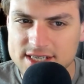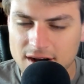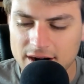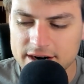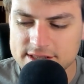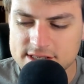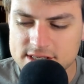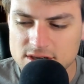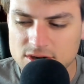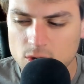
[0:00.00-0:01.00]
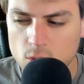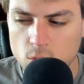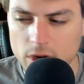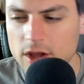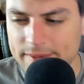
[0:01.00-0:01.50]
cards
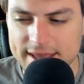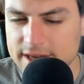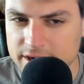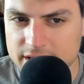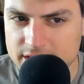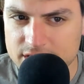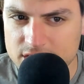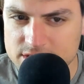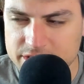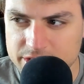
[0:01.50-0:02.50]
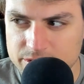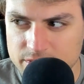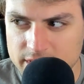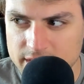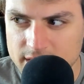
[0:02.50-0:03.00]
will be here in a year or two,
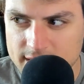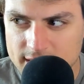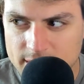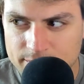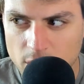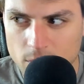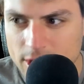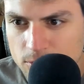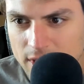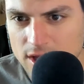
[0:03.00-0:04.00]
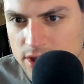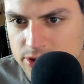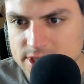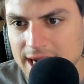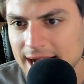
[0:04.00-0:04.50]
but we will
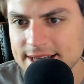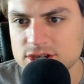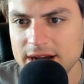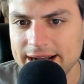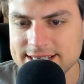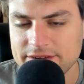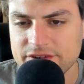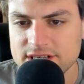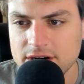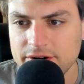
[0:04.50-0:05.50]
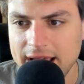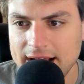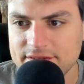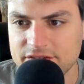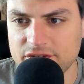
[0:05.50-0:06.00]
lose contracts if we don't
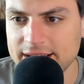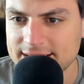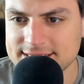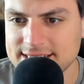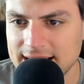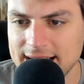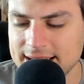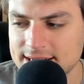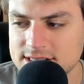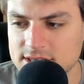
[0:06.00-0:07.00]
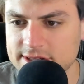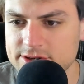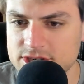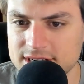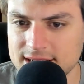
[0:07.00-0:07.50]
have a Frankenstein
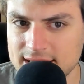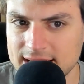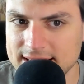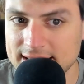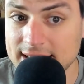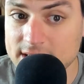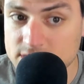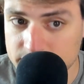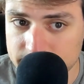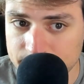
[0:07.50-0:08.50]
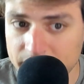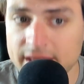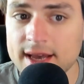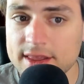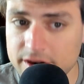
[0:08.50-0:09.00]
solution in the interim.
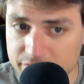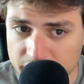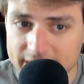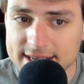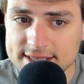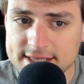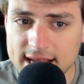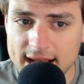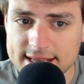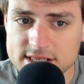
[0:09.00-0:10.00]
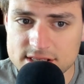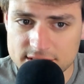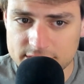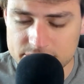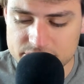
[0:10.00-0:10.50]
Their Frankenstein
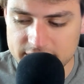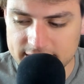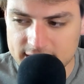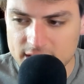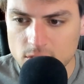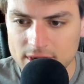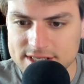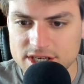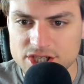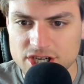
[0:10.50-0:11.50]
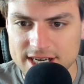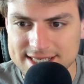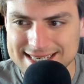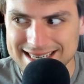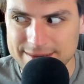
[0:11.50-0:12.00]
solution was to
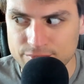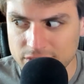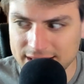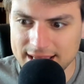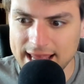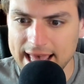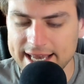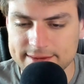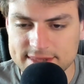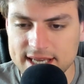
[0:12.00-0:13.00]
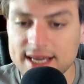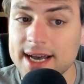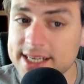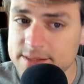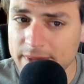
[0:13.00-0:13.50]
just bring in A M D,
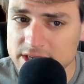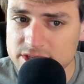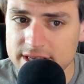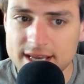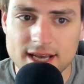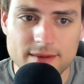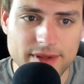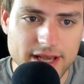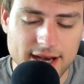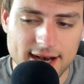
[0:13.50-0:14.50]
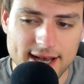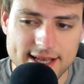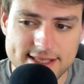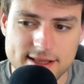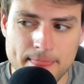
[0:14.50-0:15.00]
especially
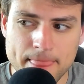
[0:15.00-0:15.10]
because